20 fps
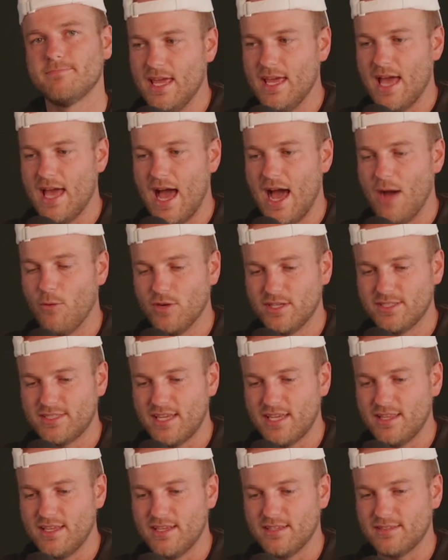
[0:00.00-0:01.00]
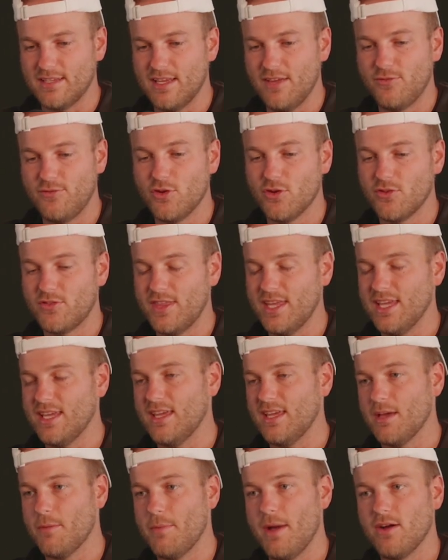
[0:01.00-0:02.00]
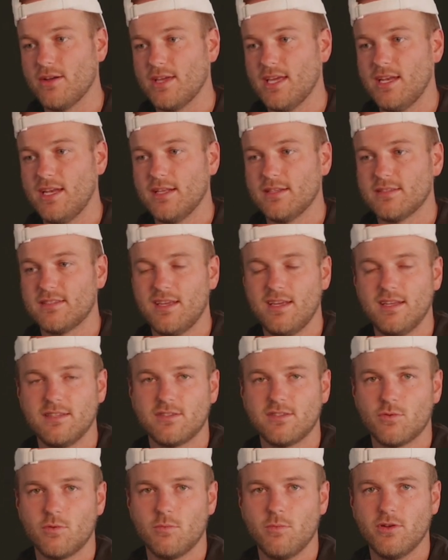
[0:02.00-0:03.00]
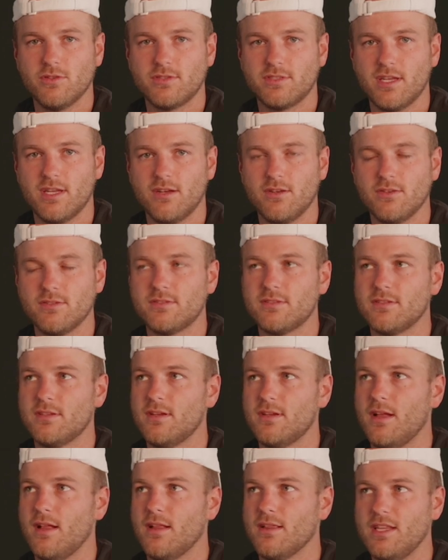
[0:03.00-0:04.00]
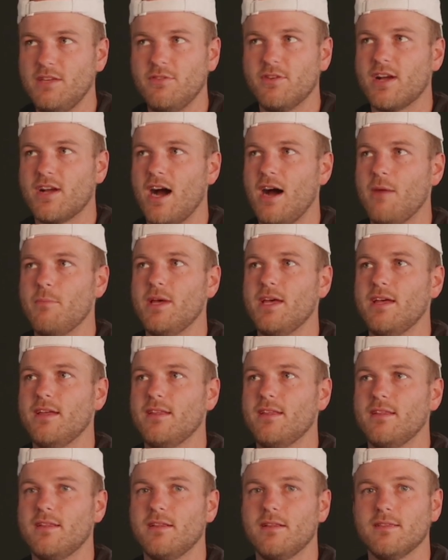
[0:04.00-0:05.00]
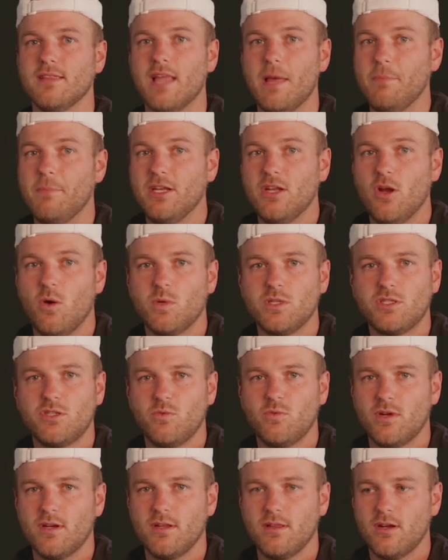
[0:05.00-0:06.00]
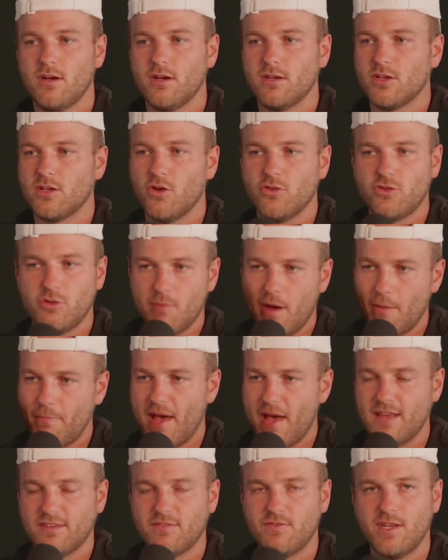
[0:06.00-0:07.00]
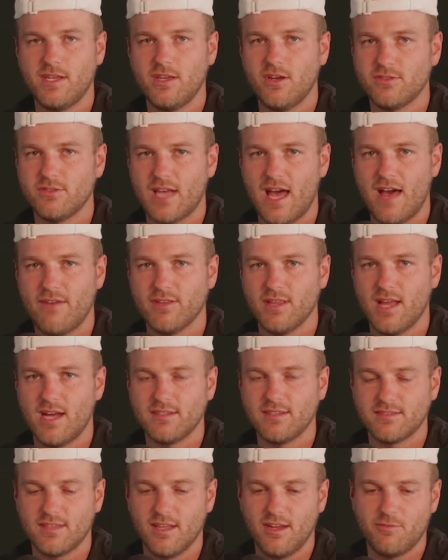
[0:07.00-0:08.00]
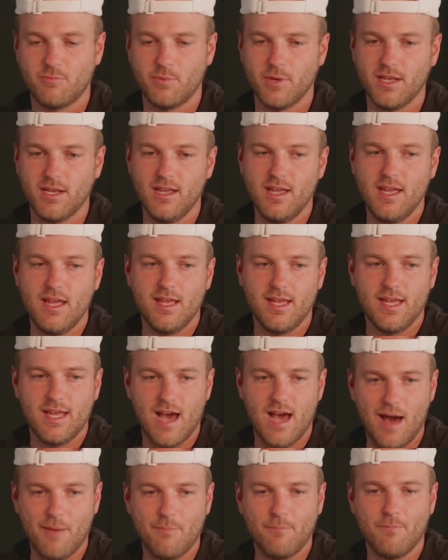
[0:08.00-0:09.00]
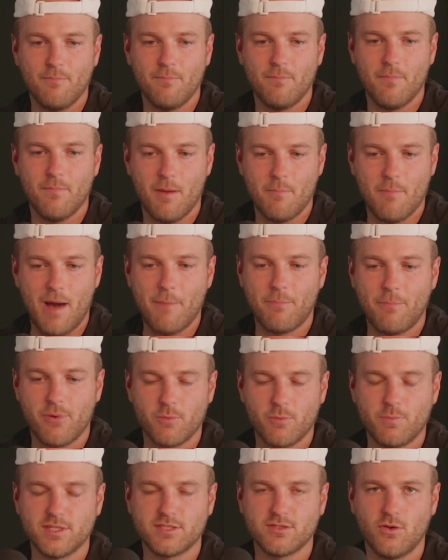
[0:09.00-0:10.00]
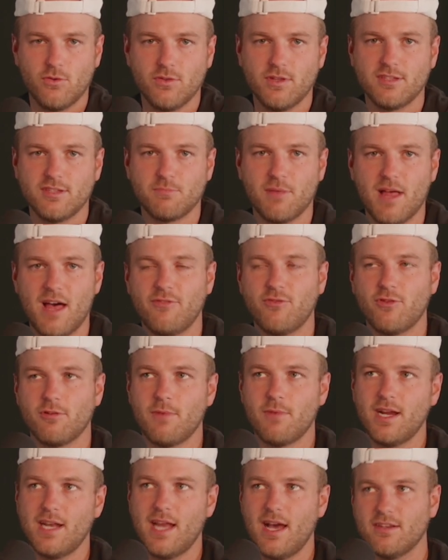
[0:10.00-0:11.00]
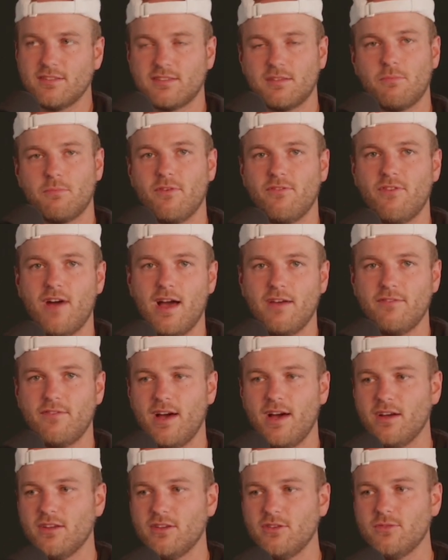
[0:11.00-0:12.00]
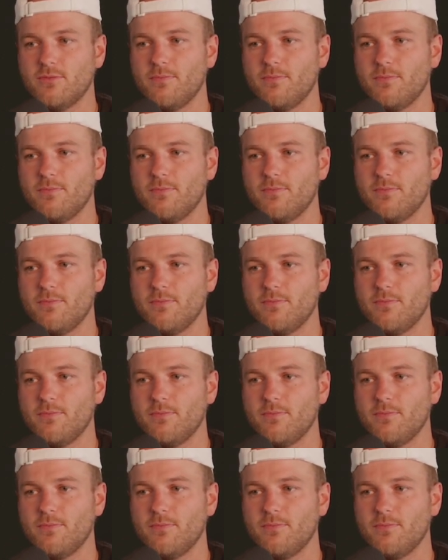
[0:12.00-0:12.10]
I want to say this. If you're thinking about getting into remote sales, leave a comment. Let me know what you want to learn. Go through my past videos. I have a lot of stuff, but my purpose on this platform right now is to provide value.